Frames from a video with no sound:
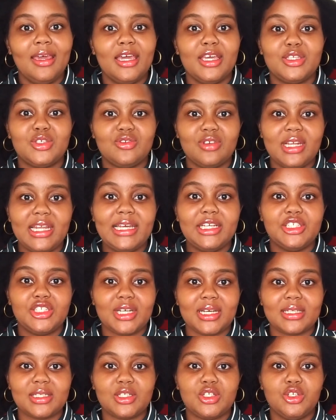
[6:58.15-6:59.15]
It's really
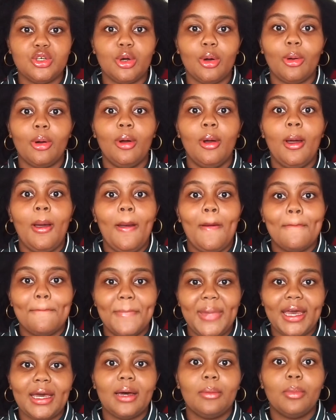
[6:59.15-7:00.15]
just your
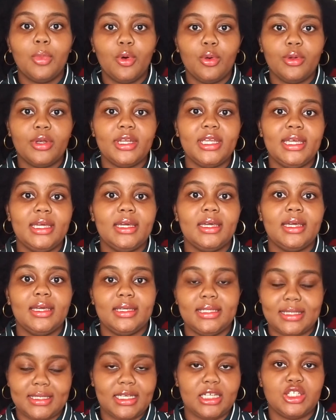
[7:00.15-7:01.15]
bare bone
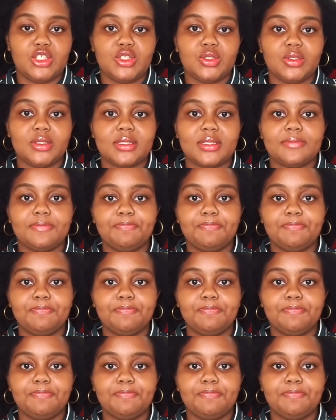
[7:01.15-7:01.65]
essentials.